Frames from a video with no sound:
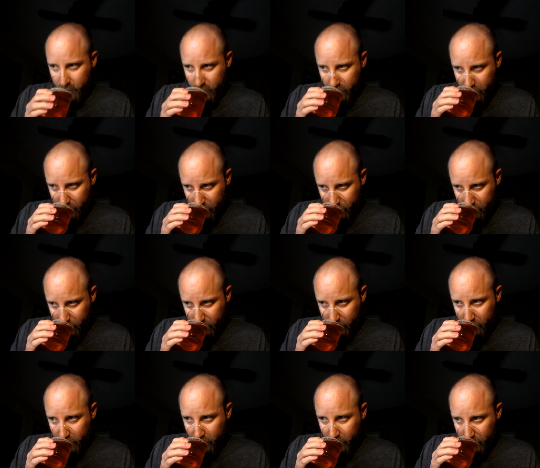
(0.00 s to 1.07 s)

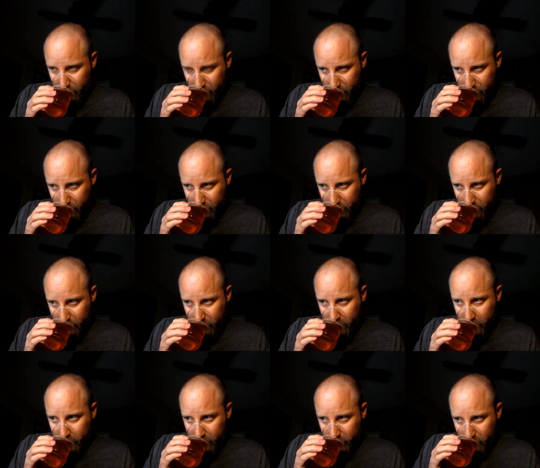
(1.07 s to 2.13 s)

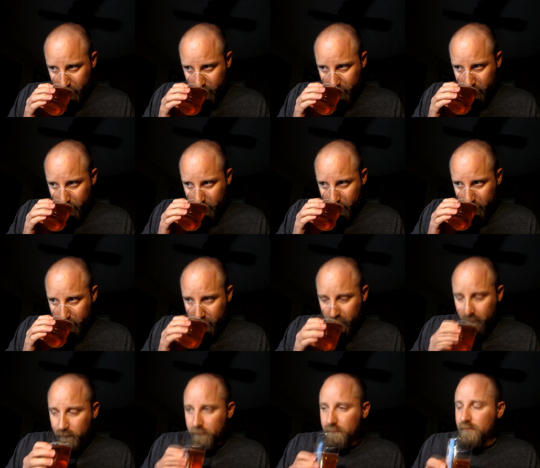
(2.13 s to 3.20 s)

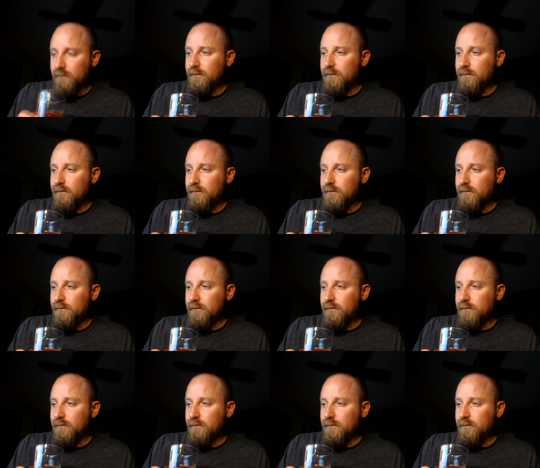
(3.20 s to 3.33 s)
Nothing is said.